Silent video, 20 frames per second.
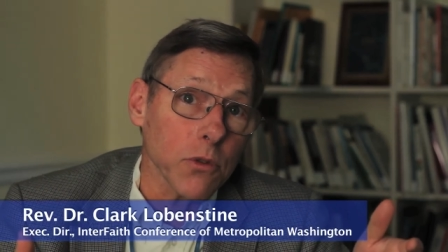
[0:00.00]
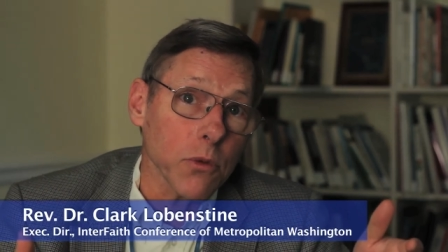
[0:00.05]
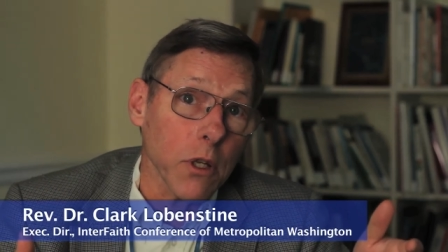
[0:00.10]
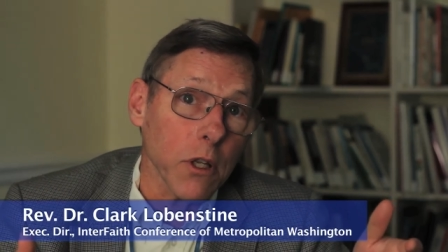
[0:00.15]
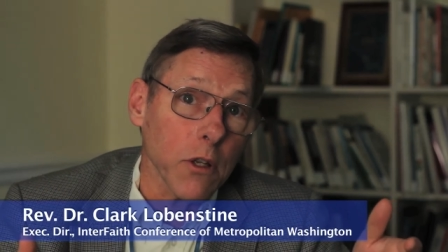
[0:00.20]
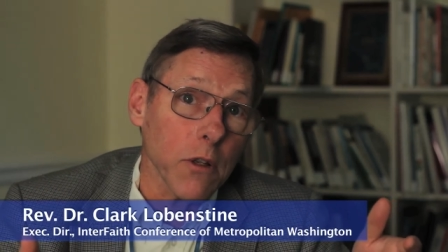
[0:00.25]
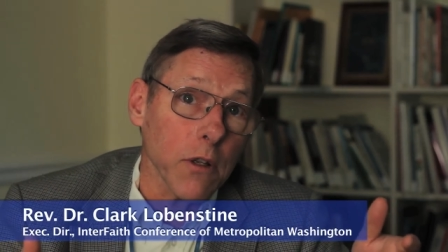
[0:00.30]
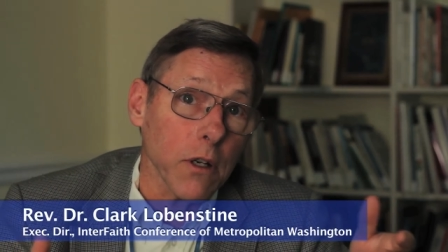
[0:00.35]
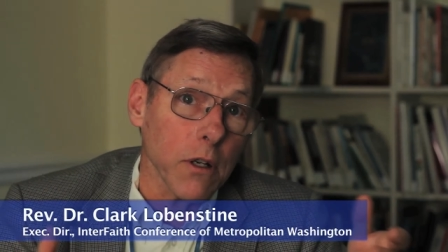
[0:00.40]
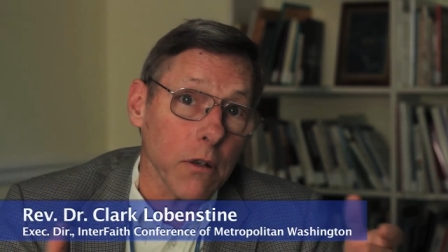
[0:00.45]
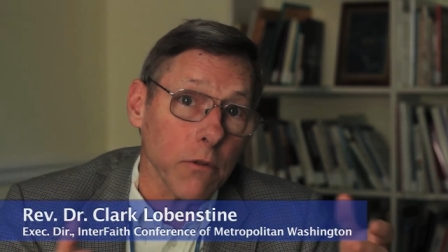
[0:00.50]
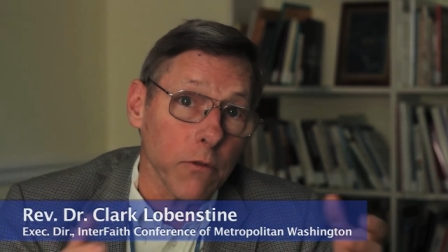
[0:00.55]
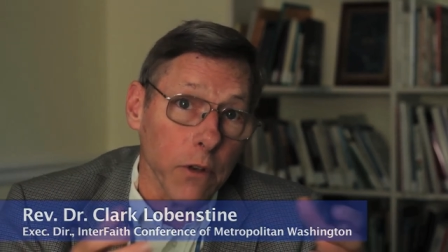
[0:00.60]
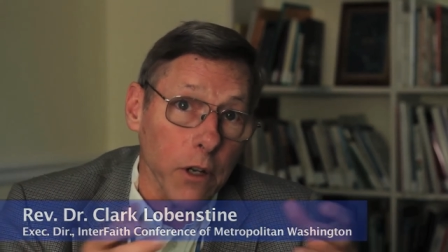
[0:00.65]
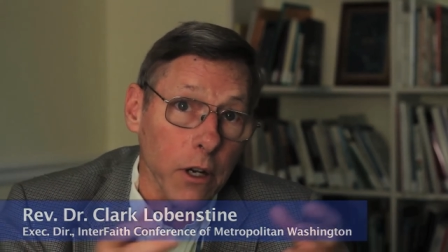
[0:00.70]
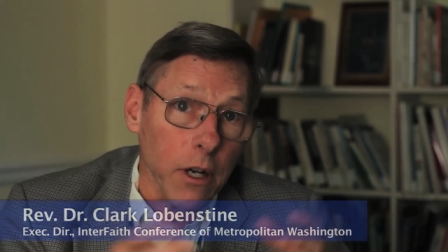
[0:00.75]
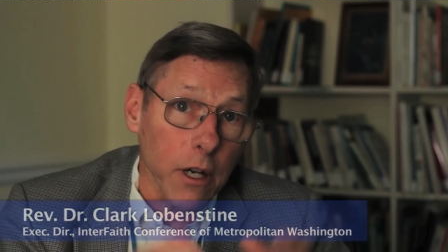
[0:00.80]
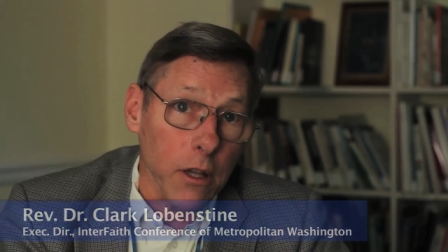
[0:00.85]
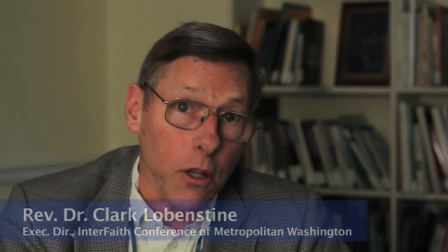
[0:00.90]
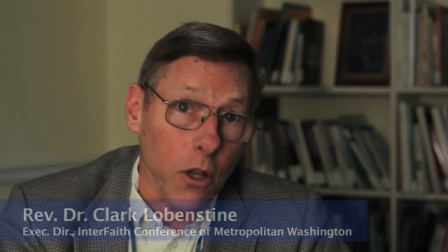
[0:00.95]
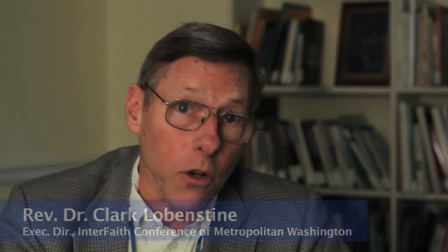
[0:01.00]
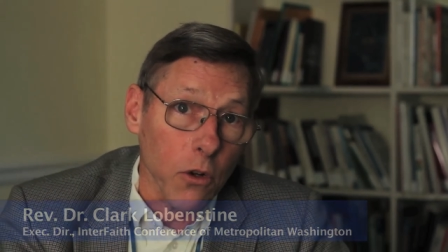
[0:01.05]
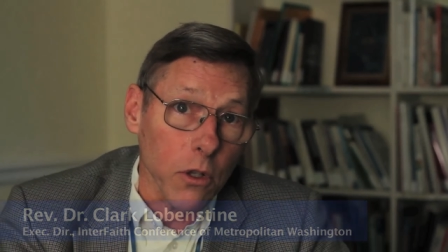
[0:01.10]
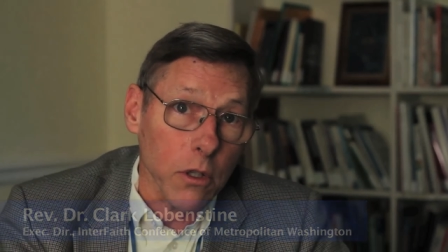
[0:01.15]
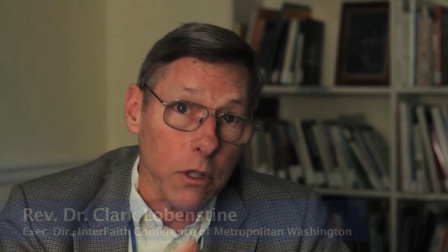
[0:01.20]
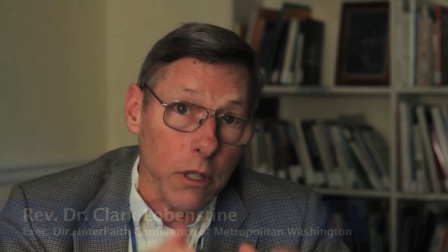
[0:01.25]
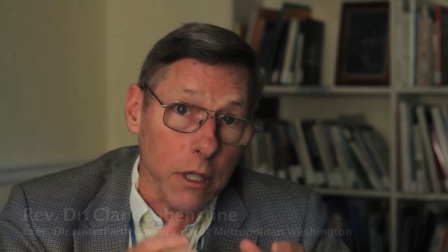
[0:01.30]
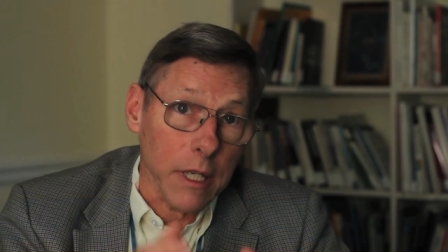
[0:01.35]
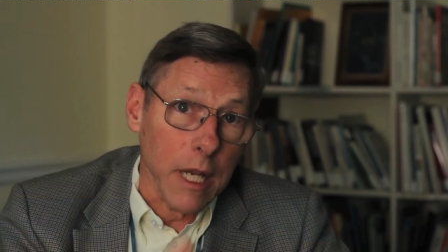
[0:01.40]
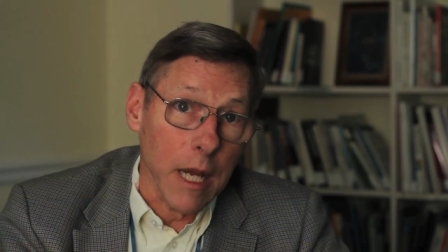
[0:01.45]
whether they're very
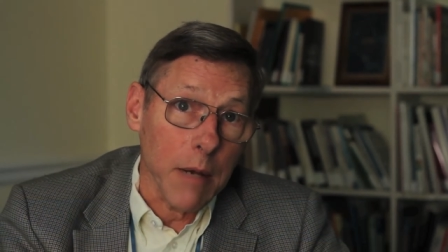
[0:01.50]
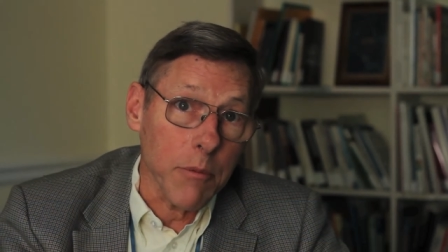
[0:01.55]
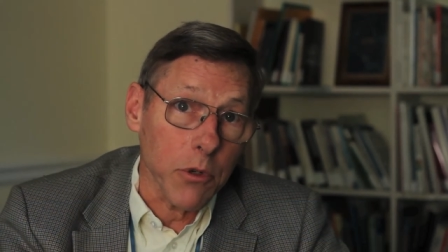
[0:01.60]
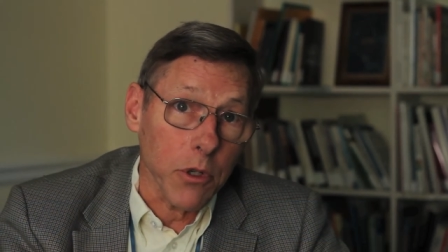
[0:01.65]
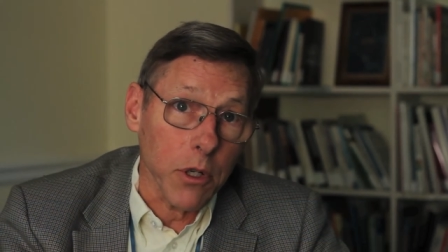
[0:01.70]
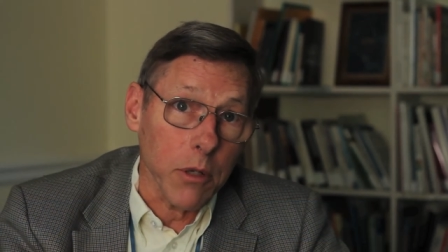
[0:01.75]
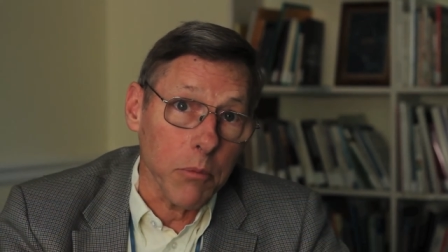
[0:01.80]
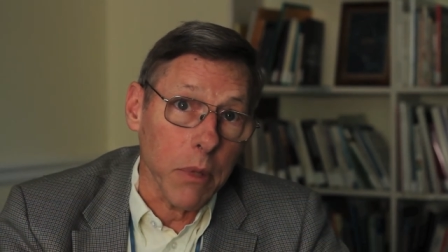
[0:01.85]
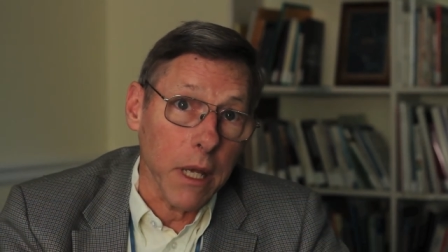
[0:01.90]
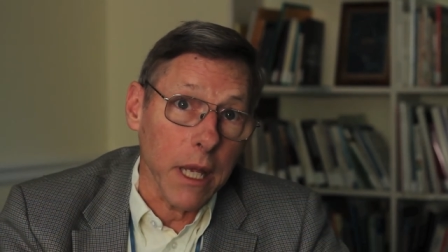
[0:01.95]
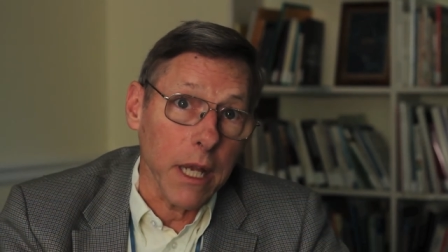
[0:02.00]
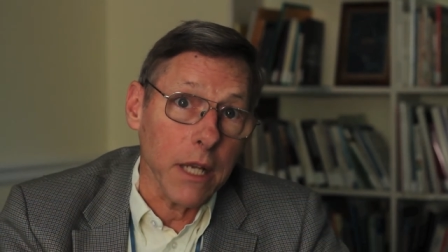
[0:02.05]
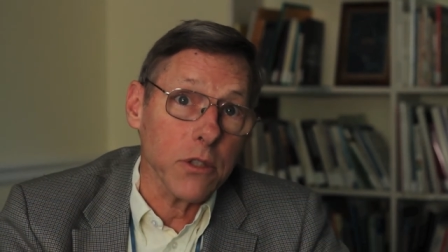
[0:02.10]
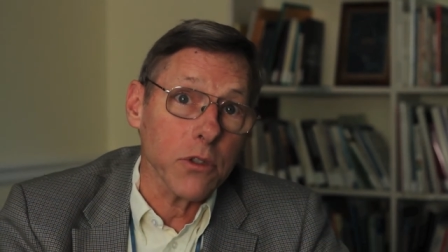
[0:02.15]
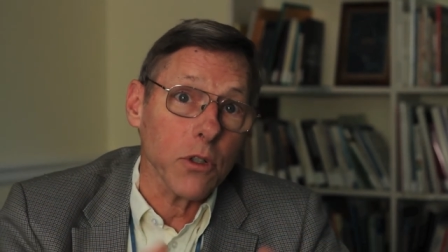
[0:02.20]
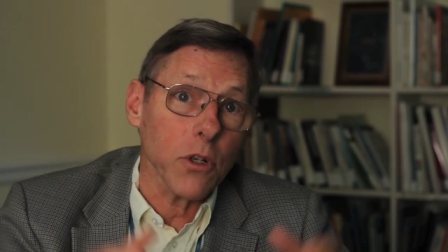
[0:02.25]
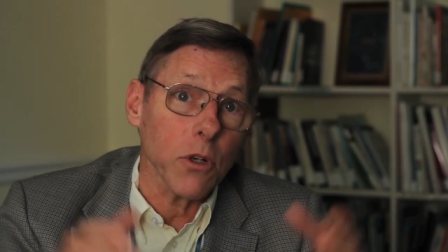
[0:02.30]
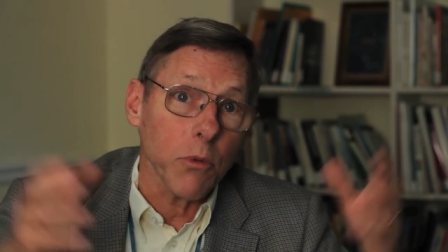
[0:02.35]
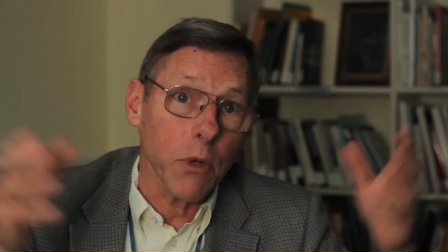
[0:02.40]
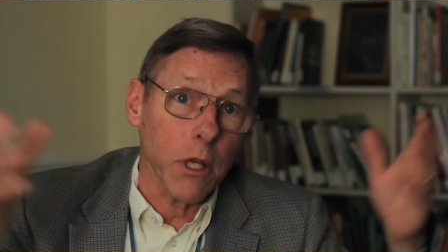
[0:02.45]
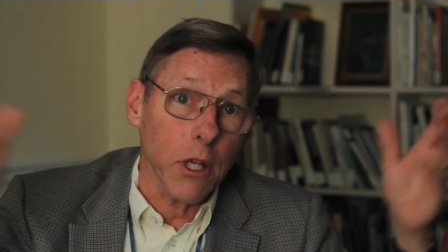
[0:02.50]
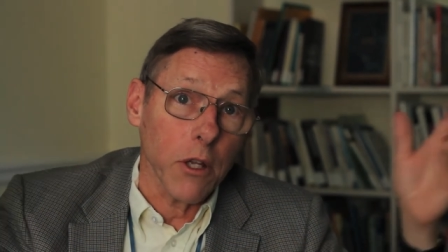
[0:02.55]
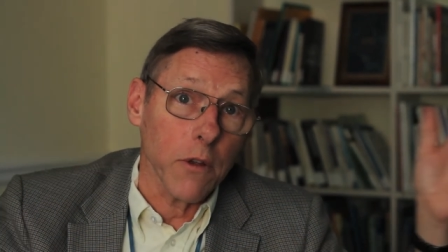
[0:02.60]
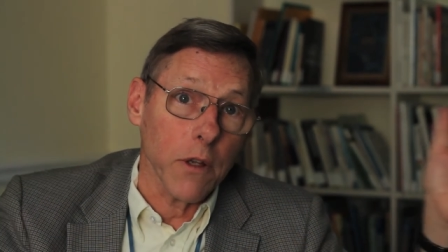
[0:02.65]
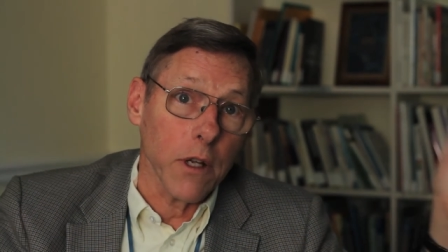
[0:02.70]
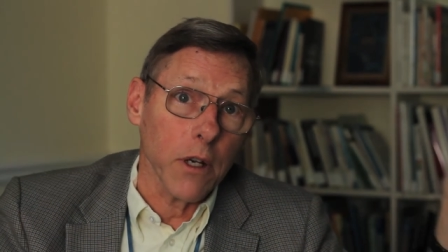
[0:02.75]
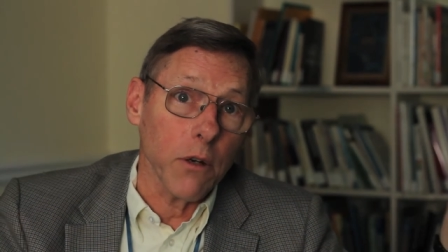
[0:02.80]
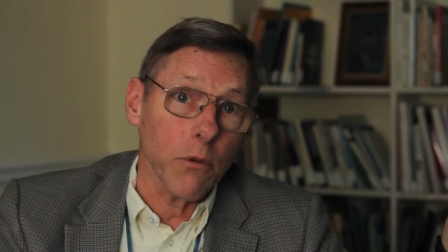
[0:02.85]
local and neighborhood based or whether they're